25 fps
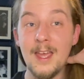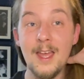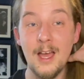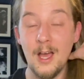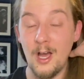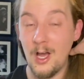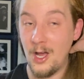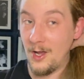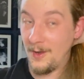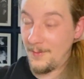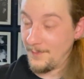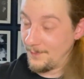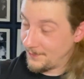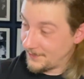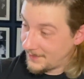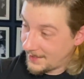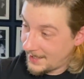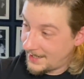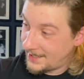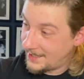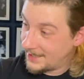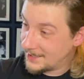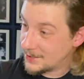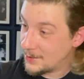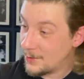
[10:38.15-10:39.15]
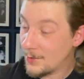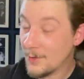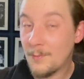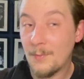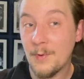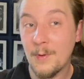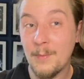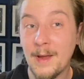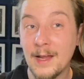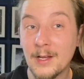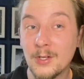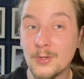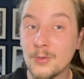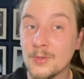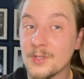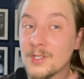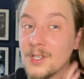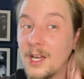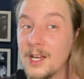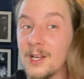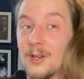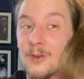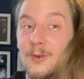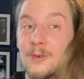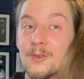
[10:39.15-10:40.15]
And it's a perpetual
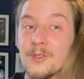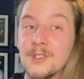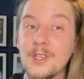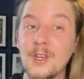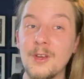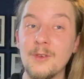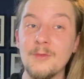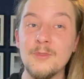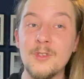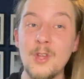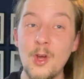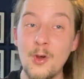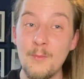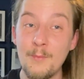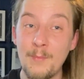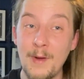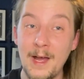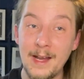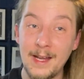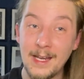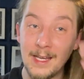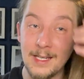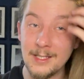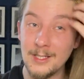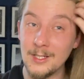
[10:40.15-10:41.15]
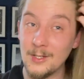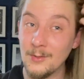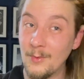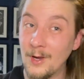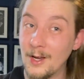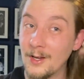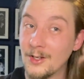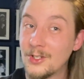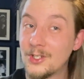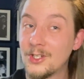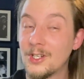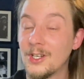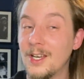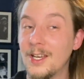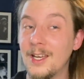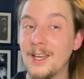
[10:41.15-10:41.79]
cycle, so don't panic too much.